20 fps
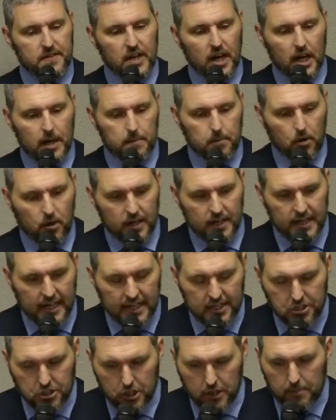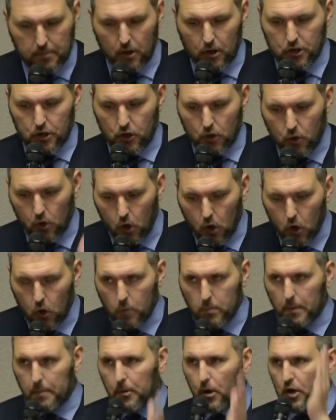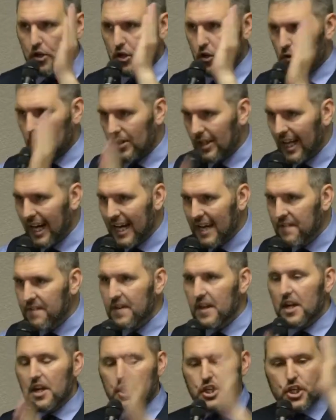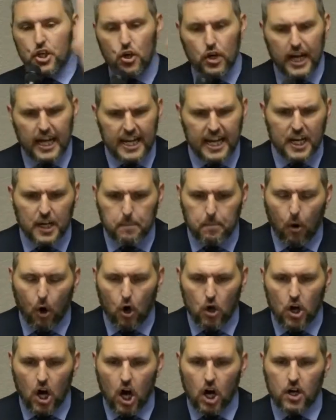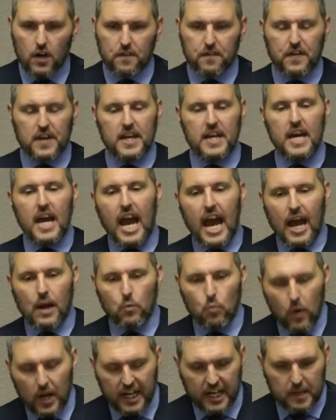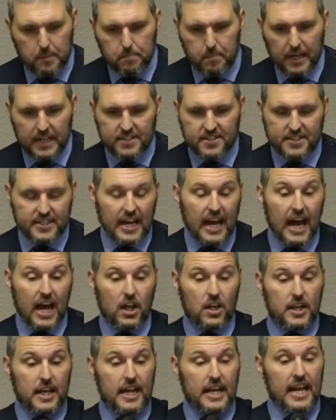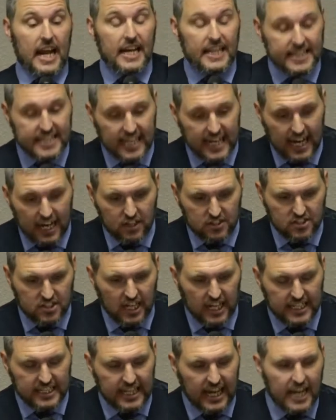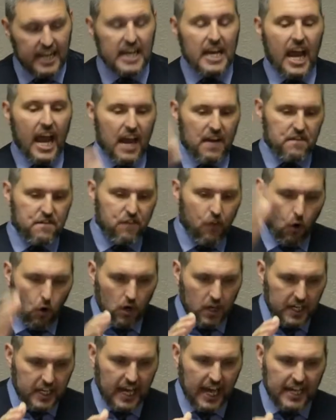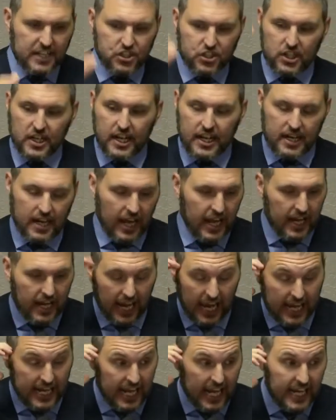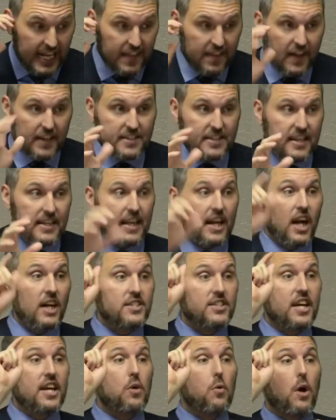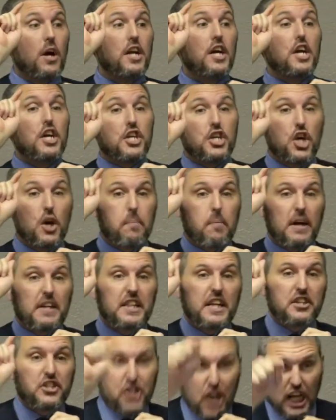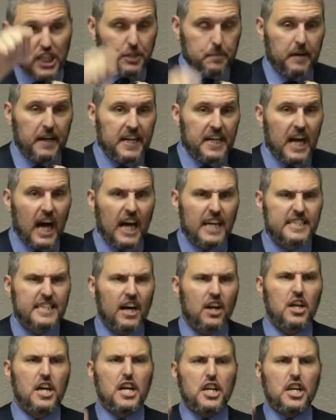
of God upon a nation, upon your home, upon your life, you get into pornography and wicked bestiality and anything else like that, and fornication and, and, and any of those things. And I'll tell you what, you bring the judgment of God down.